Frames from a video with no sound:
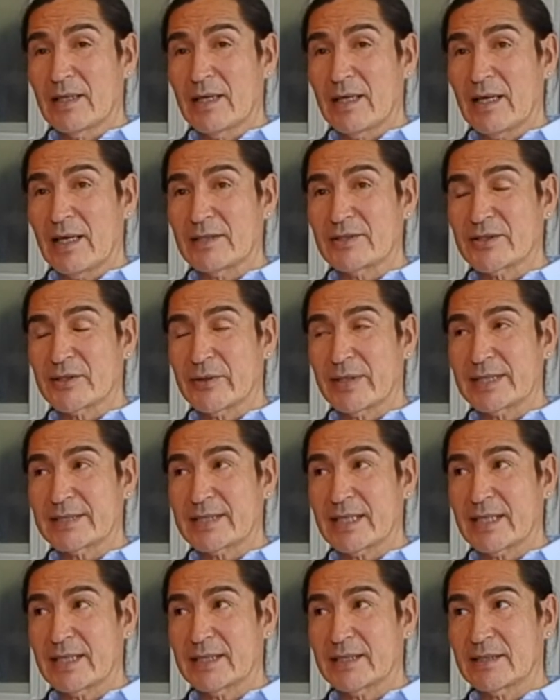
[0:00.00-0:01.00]
And so I
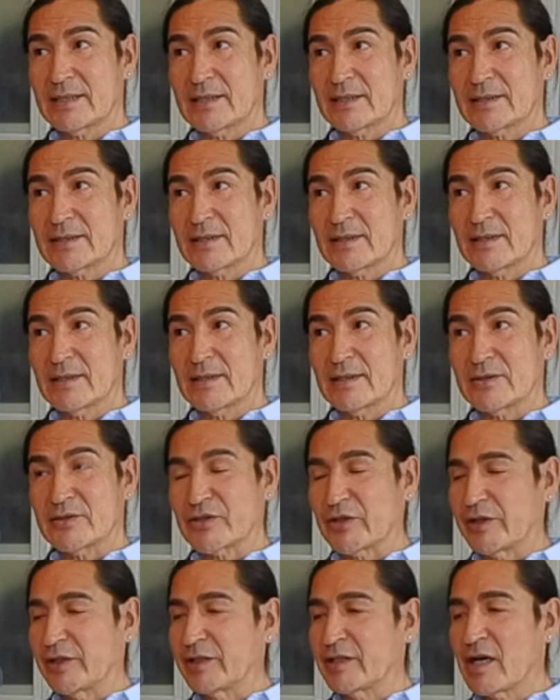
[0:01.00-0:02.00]
said,
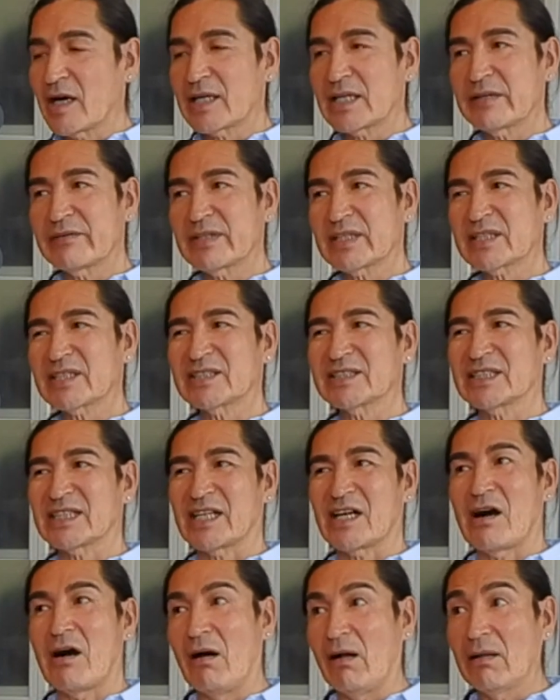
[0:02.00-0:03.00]
so you're not even going to
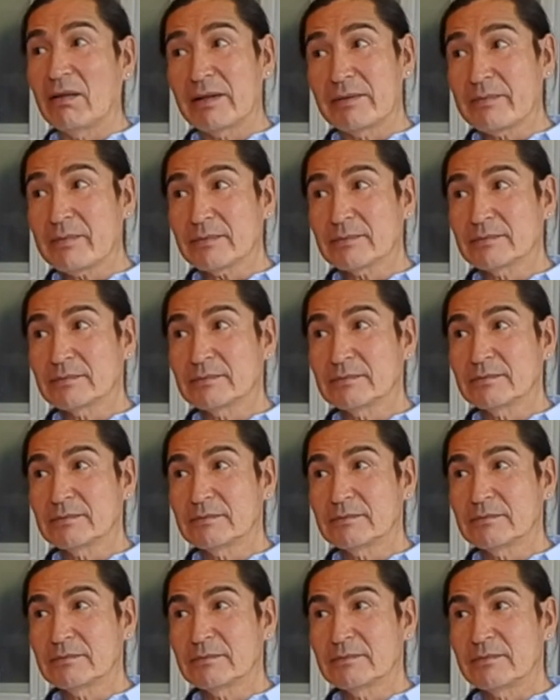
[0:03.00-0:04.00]
call them?
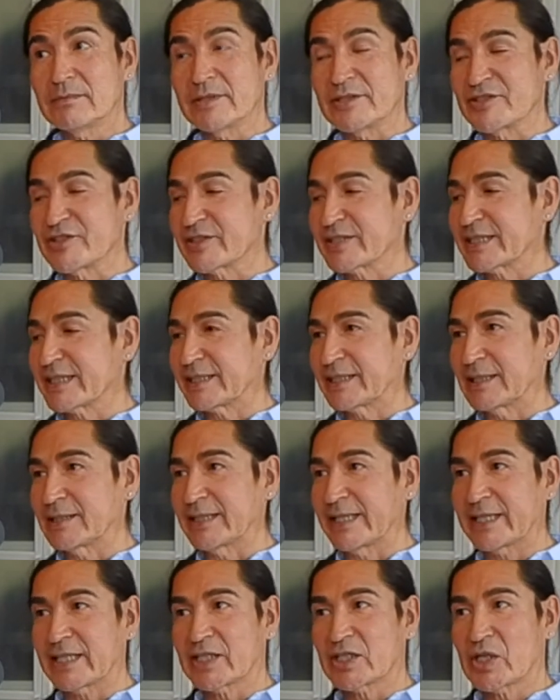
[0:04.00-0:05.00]
You're just going to
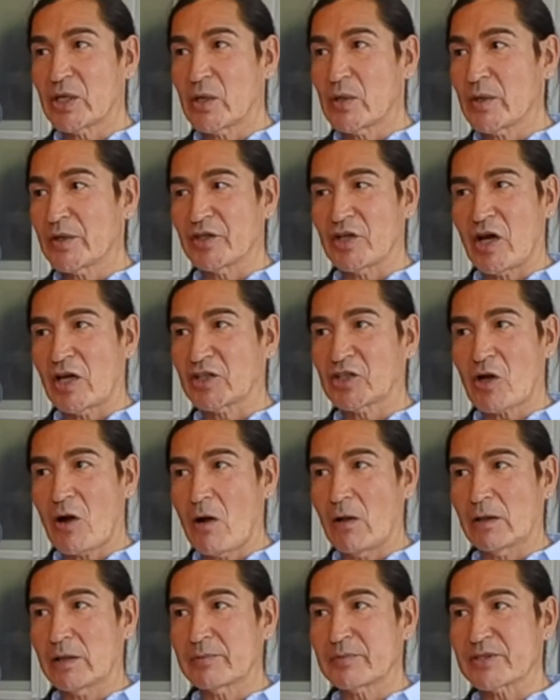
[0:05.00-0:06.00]
let it go and not
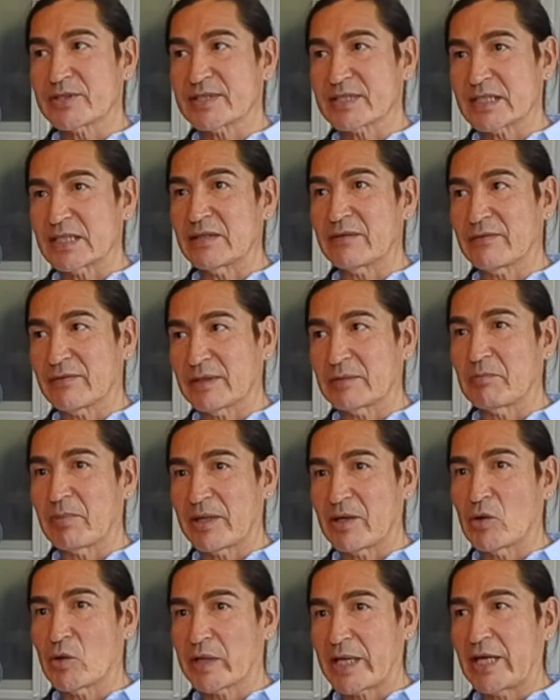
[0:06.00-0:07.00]
call them to see if it'd
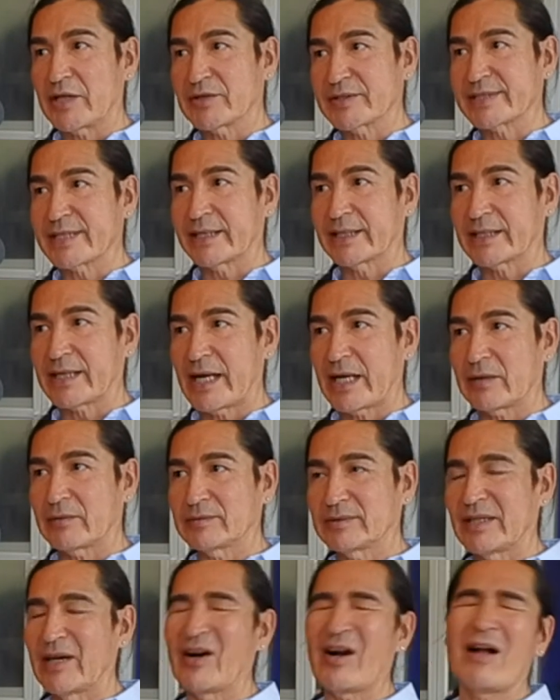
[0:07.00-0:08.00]
be okay to send a guy?
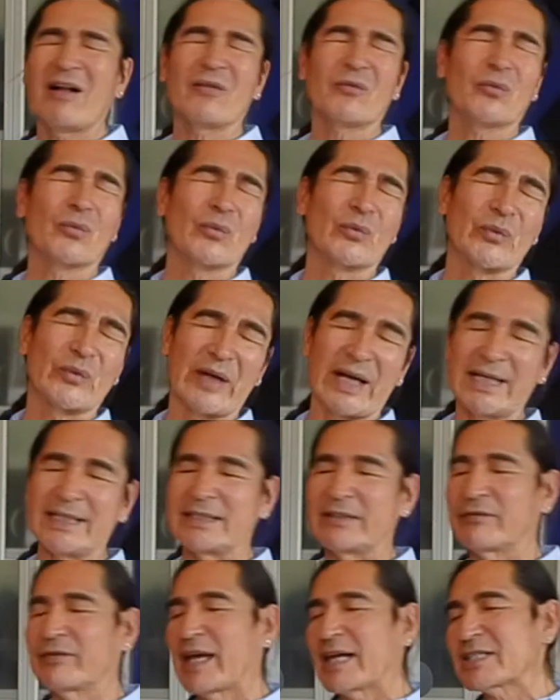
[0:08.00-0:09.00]
All
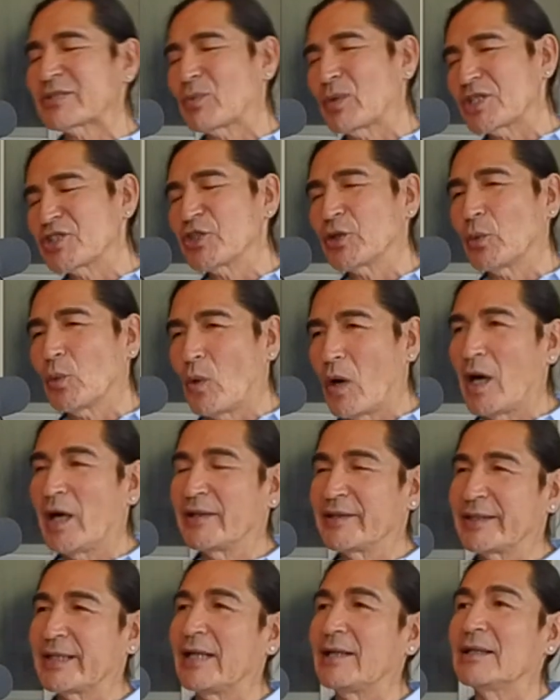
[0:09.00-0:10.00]
right, if that's what you
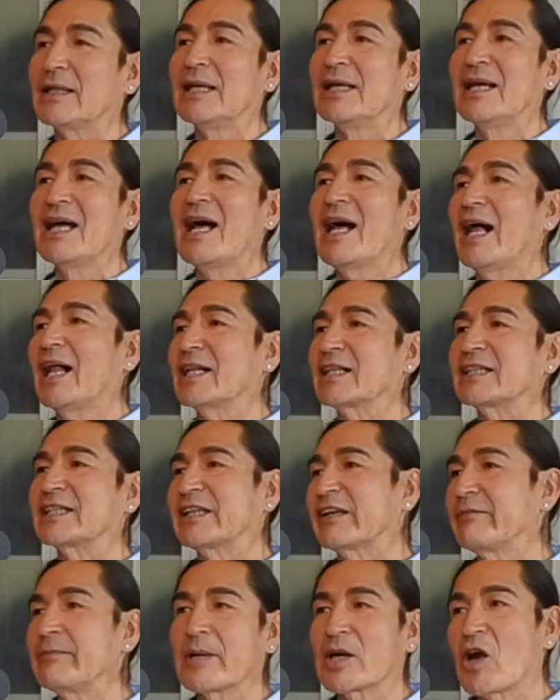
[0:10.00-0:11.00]
want, I'll
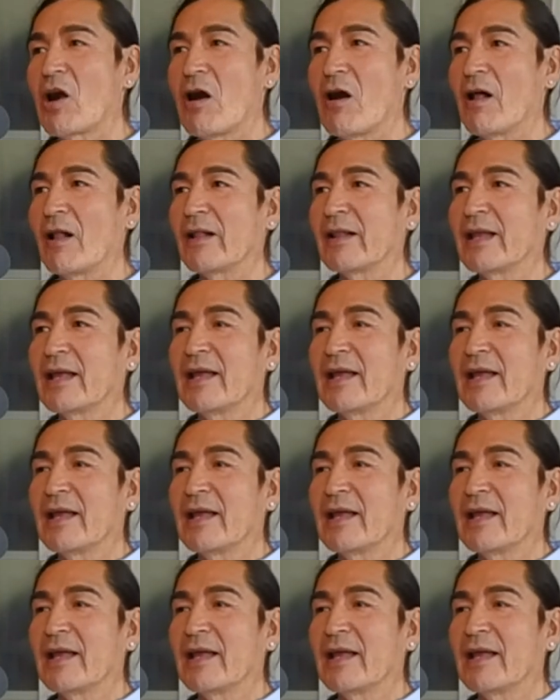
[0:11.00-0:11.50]
give him a call.